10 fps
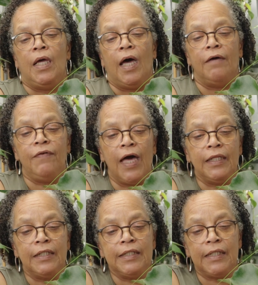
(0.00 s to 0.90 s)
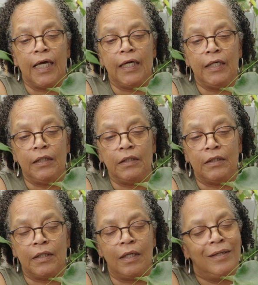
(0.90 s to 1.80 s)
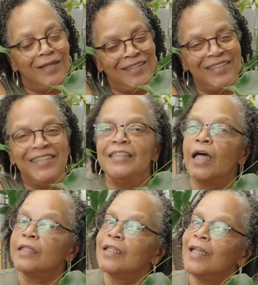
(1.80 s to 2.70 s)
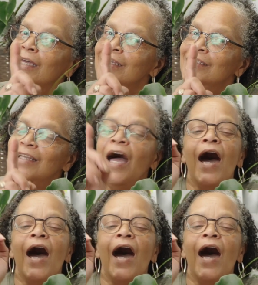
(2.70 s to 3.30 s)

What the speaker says: I've had this light, not the light,